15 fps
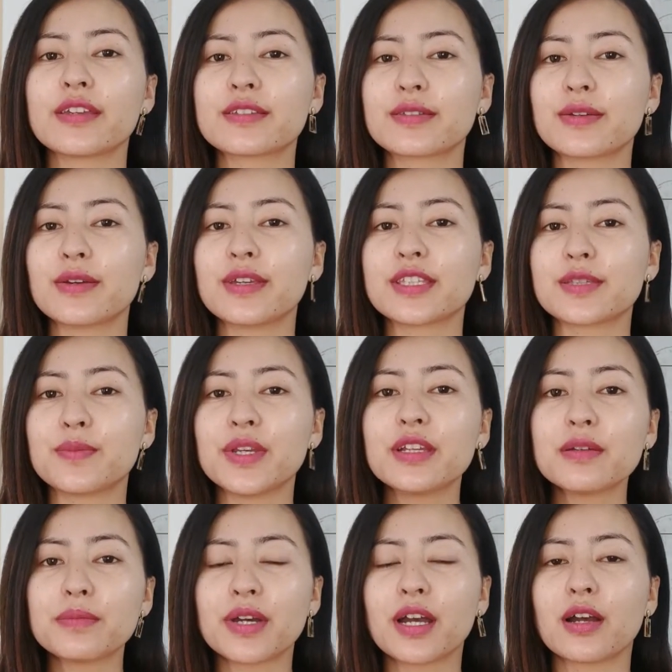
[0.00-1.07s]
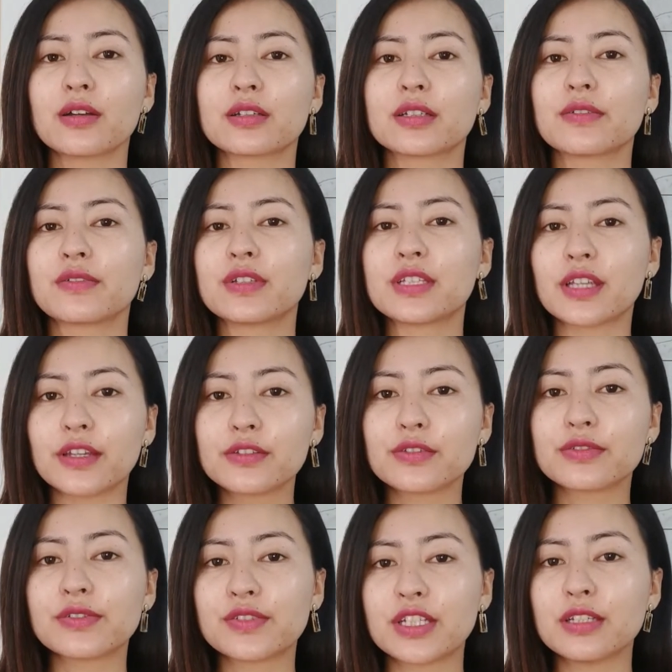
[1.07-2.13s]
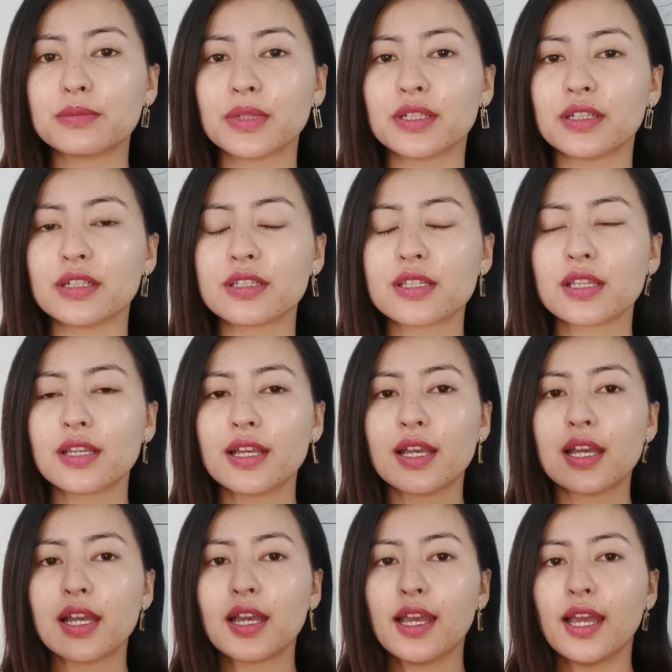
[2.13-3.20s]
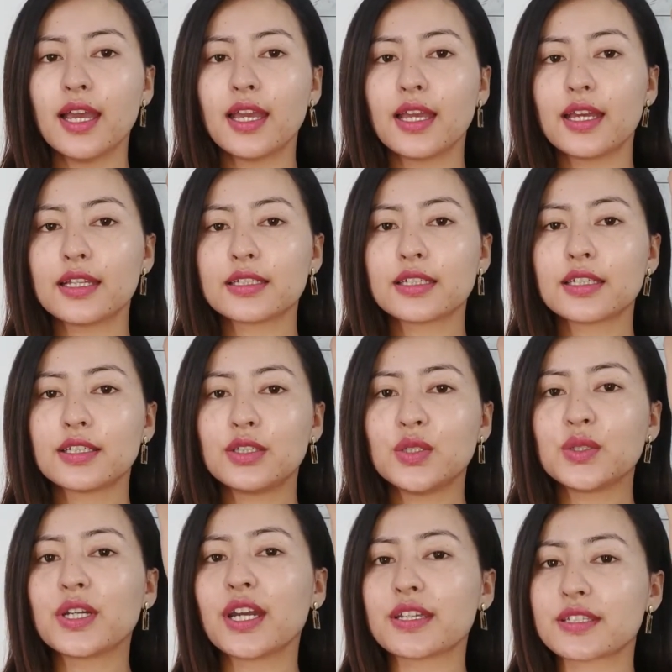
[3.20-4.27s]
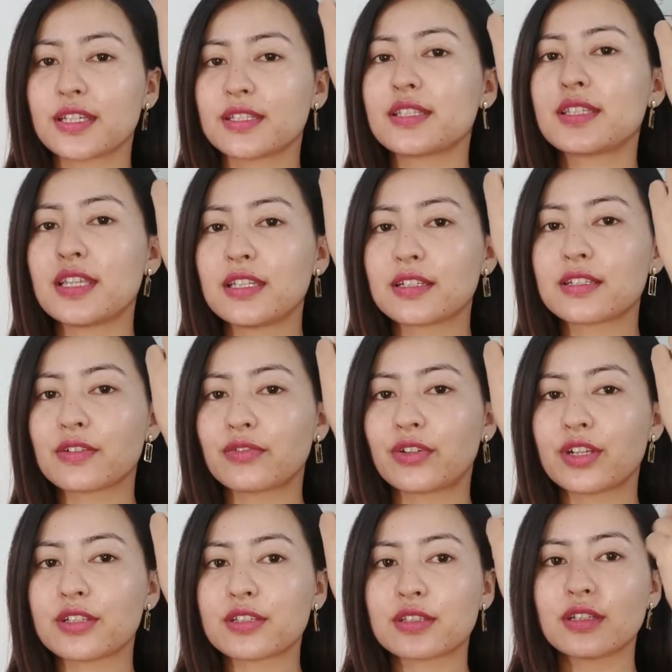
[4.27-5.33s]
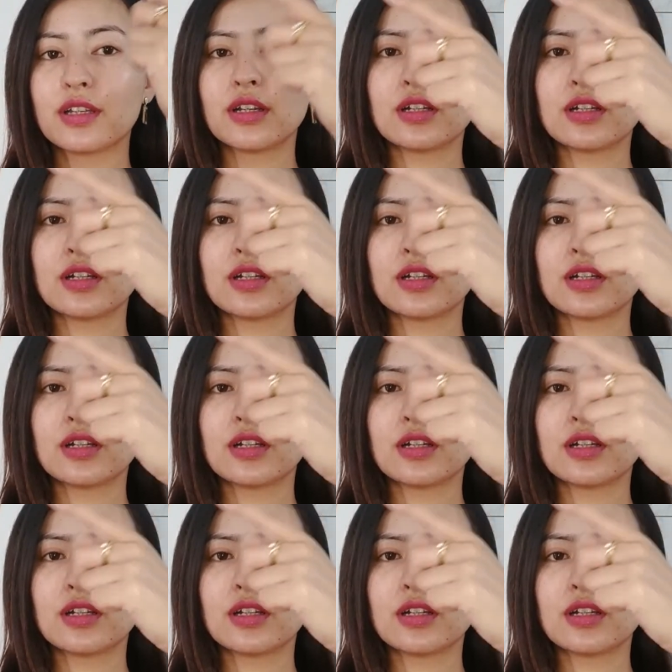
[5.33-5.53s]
So it's been about 10 to 15 minutes and you guys can see the difference.